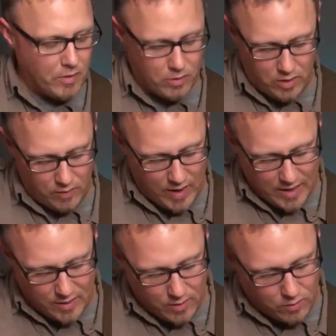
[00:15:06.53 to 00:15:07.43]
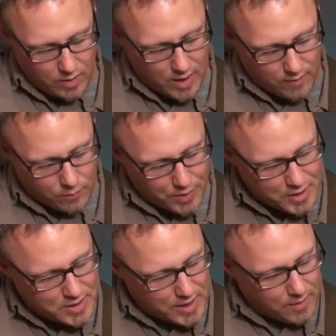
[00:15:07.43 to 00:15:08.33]
And so you've got this kind of
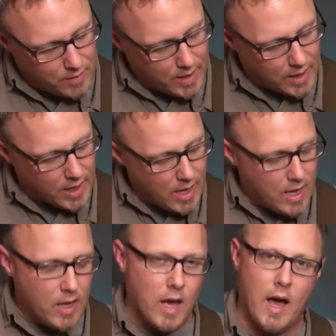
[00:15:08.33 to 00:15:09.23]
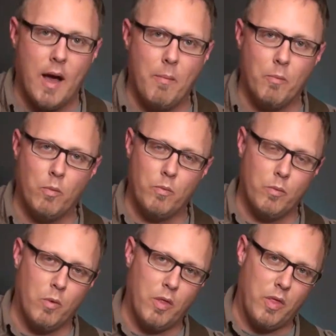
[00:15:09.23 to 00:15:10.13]
rich sounding
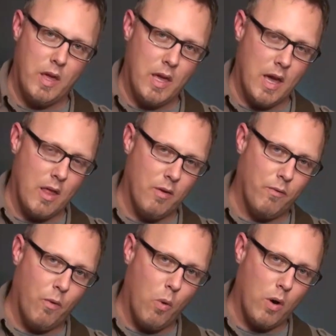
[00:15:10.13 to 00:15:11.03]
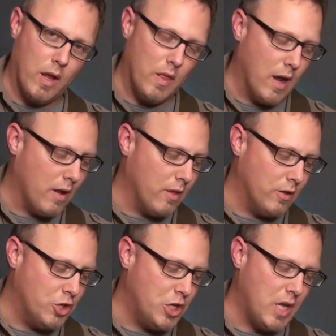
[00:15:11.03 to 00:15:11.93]
with the 4 in there,
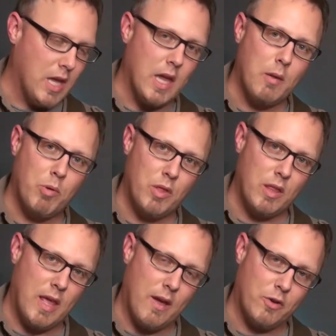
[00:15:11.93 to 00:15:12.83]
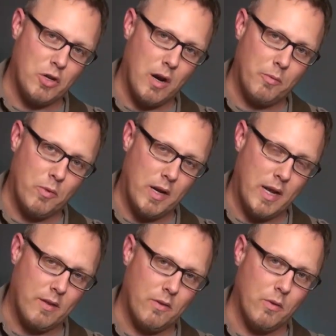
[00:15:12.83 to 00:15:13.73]
the G, but then they have sharps right
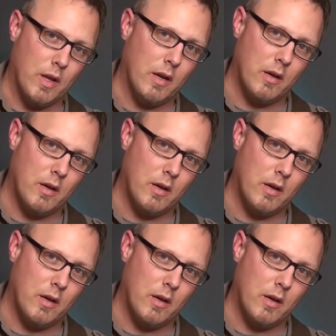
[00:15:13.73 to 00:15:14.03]
next to it.